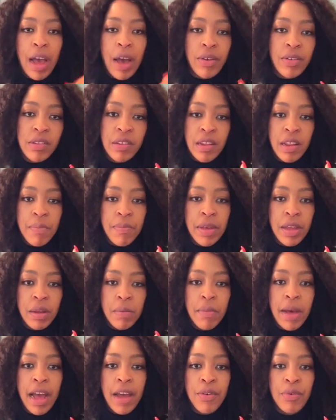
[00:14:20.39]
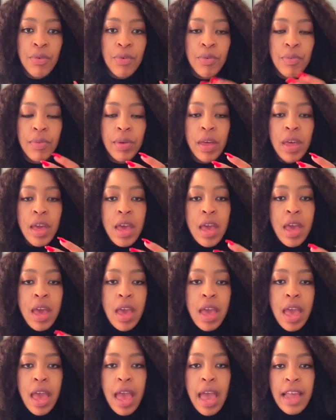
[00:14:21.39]
I was sleeping in my room,
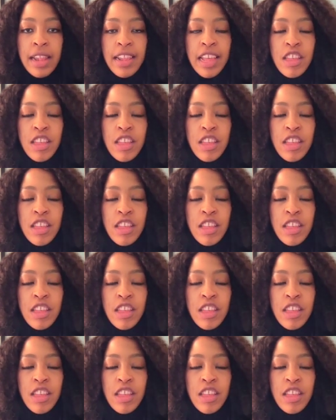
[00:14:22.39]
and